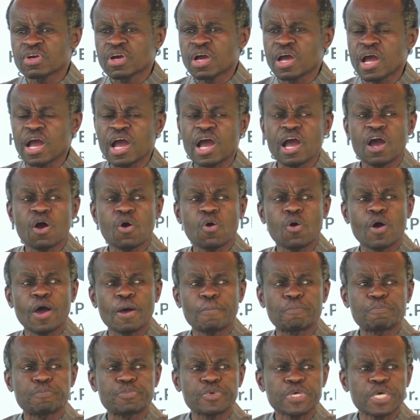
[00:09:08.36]
Are
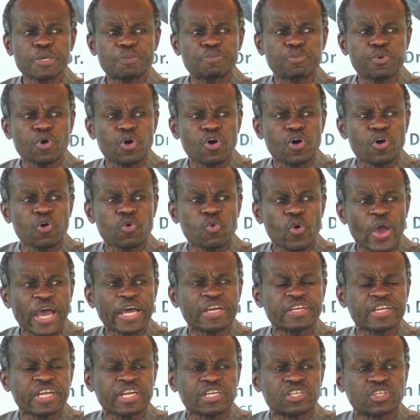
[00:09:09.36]
our people
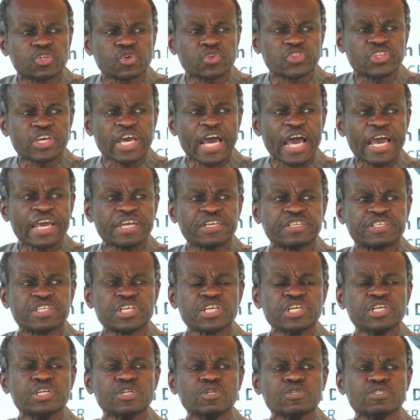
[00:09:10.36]
wedded to the
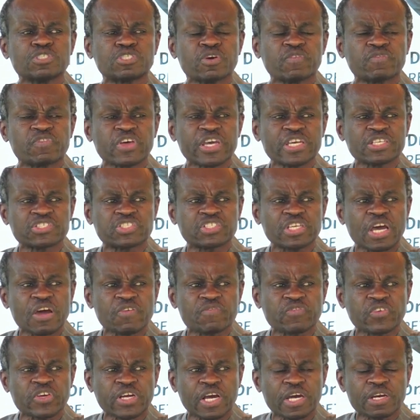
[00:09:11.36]
ideals of the East
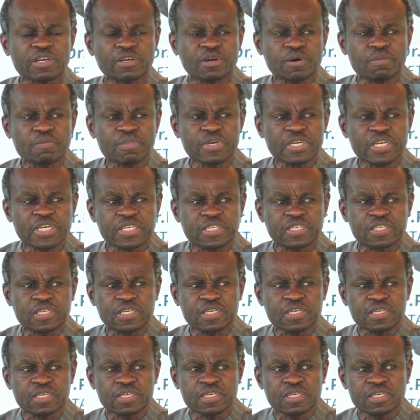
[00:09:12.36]
African
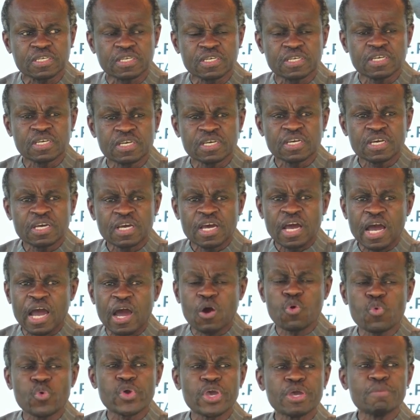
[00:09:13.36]
community?
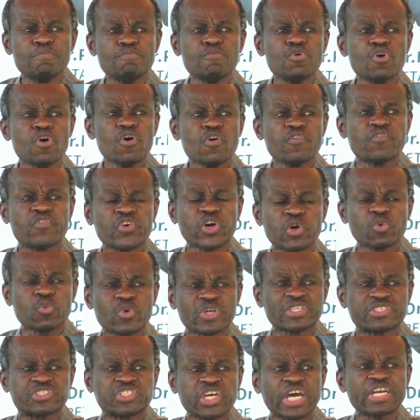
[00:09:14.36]
Are we moving
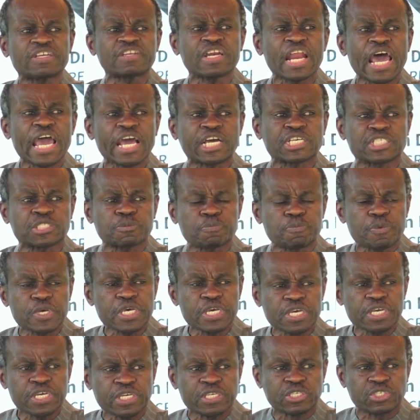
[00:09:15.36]
with jet-like
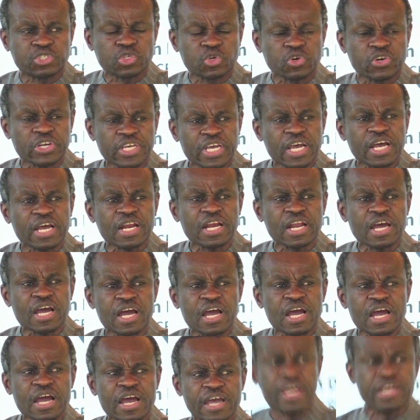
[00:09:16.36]
speed to
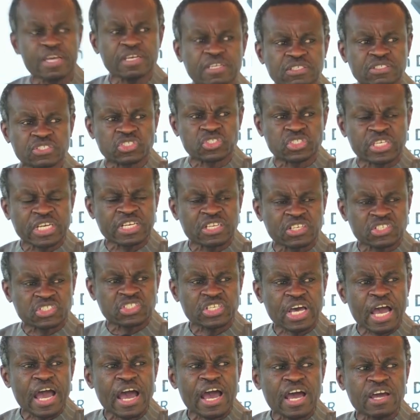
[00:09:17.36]
realize the
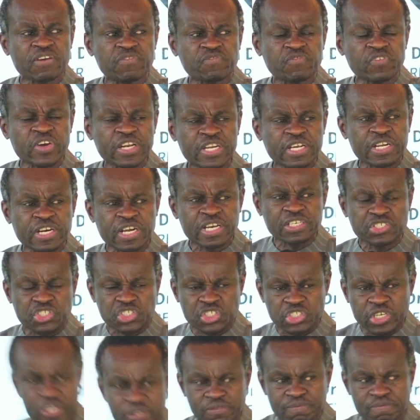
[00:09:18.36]
desired
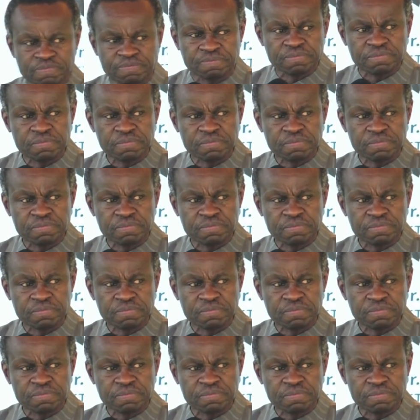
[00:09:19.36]
federation?